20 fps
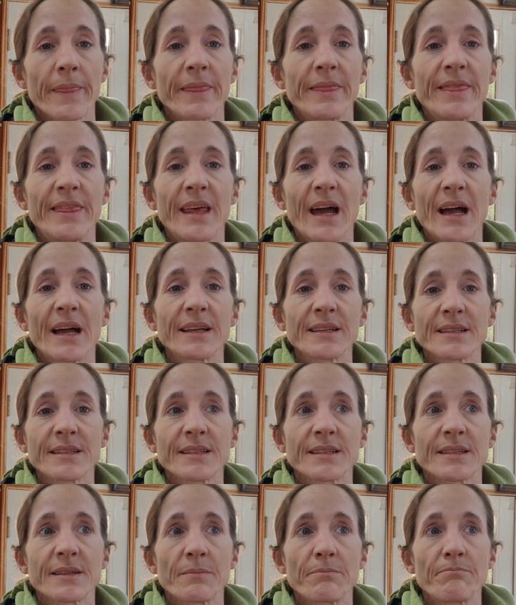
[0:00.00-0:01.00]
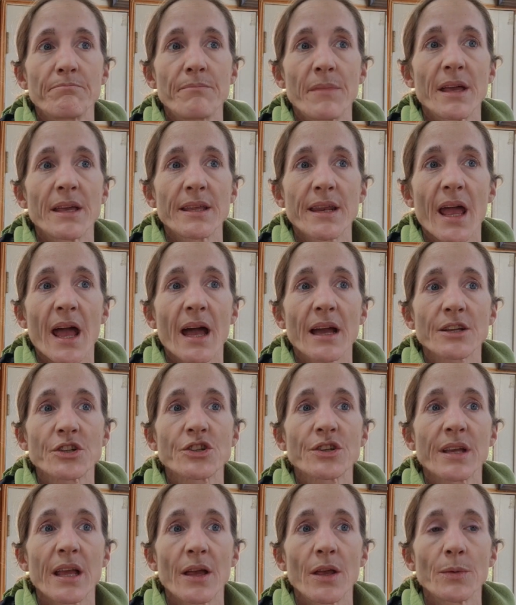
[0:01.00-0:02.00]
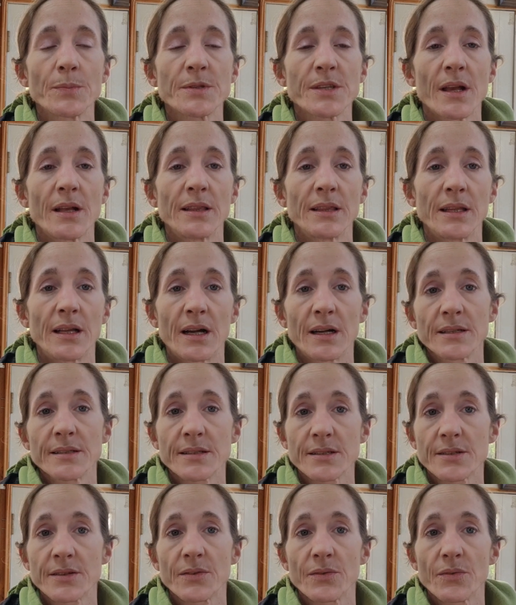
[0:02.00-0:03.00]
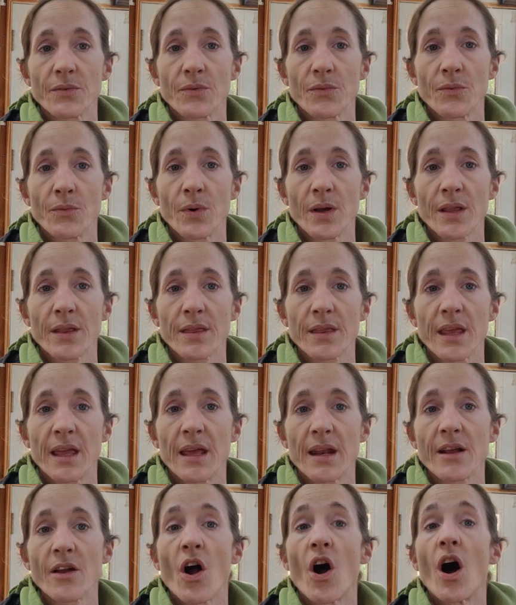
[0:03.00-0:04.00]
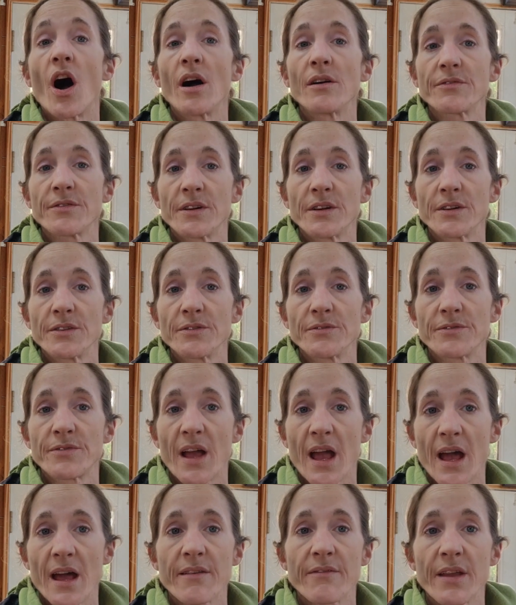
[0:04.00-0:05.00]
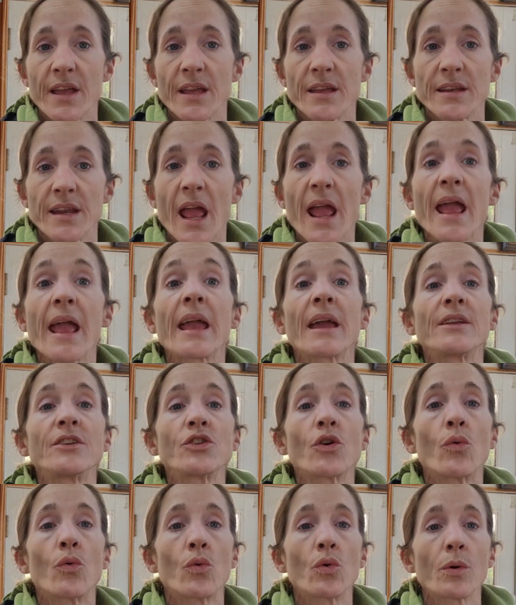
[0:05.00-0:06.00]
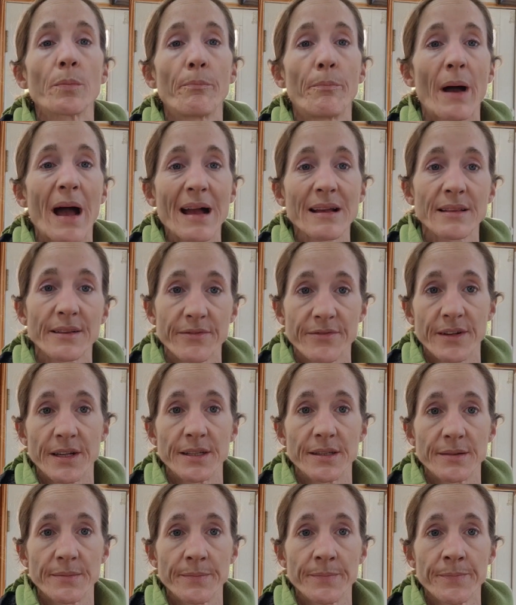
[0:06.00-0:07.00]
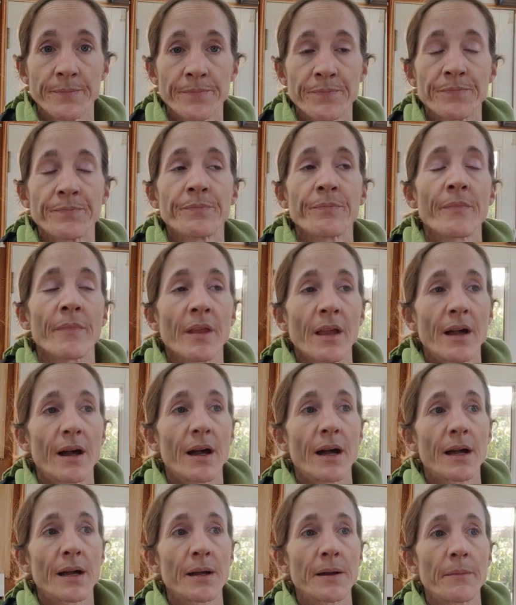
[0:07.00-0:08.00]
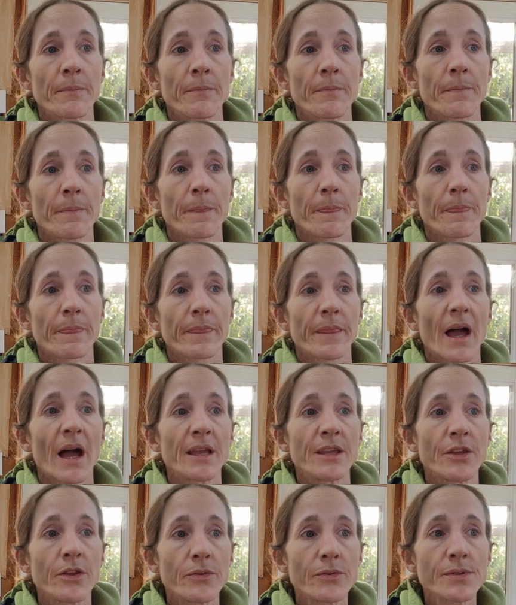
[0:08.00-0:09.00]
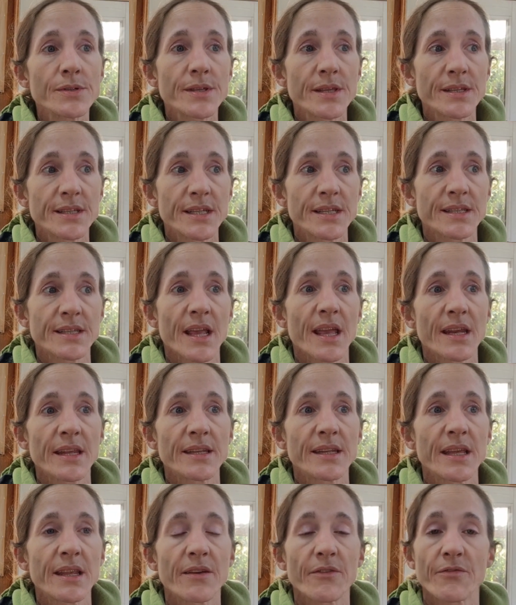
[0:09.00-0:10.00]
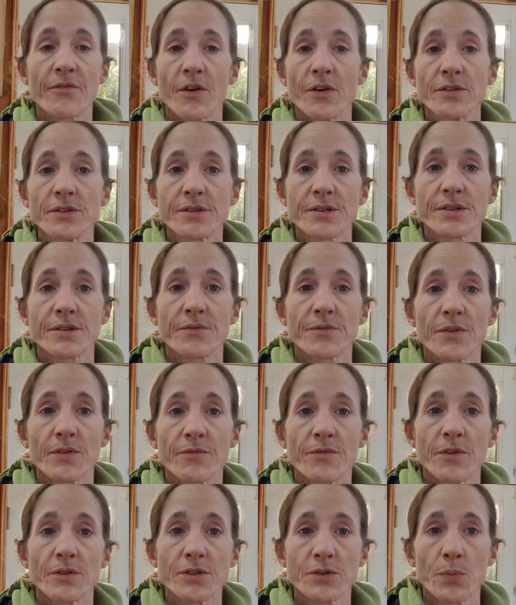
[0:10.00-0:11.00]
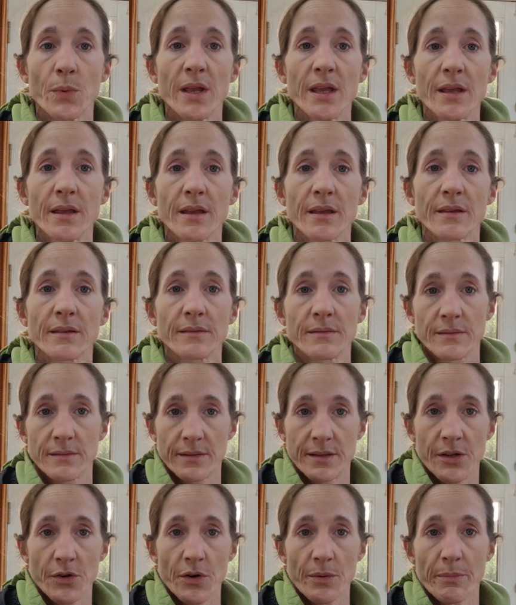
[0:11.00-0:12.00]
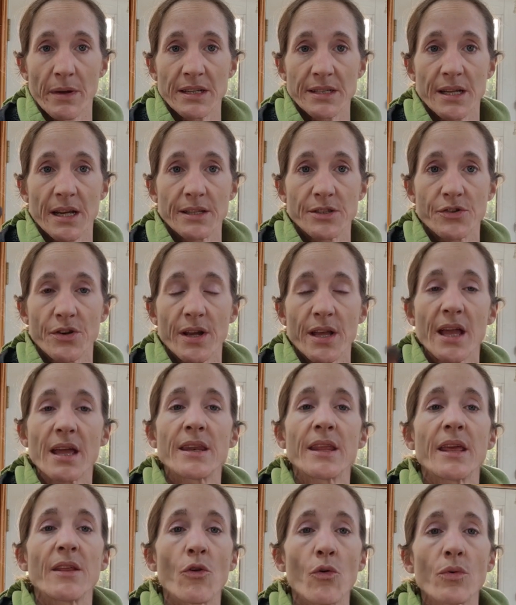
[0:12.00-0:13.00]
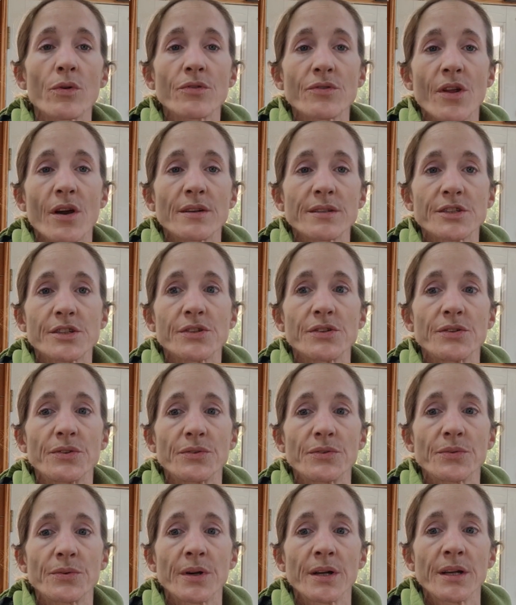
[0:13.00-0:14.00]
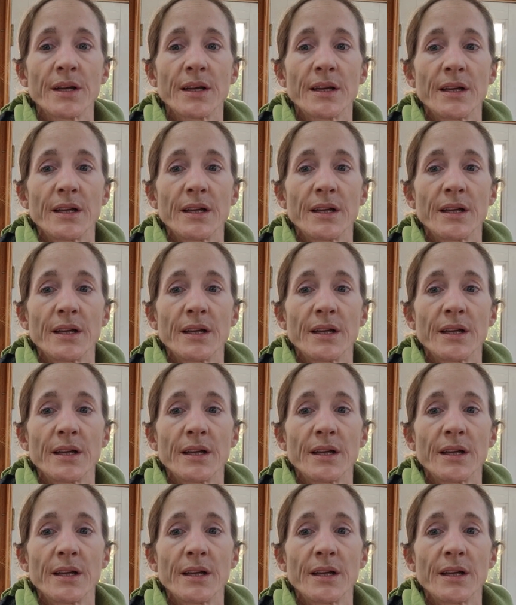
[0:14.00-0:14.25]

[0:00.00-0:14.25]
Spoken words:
That med actually helps a lot with getting off of Ativan and or Baclofen. I used the Tizanidine at first for the first week during my titrate, and in order not to